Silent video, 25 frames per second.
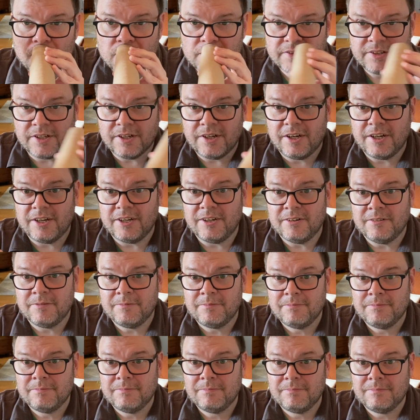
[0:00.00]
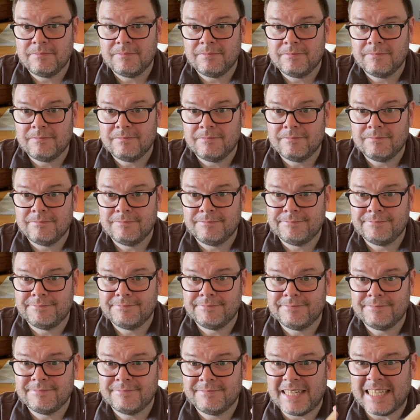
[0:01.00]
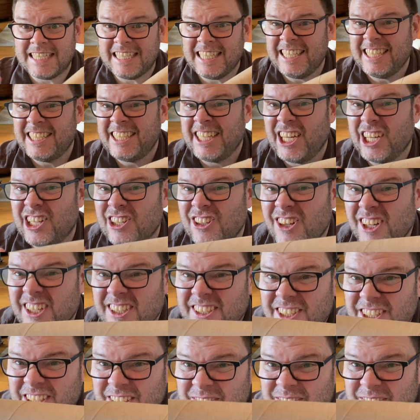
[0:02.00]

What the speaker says: Done. That didn't take long, did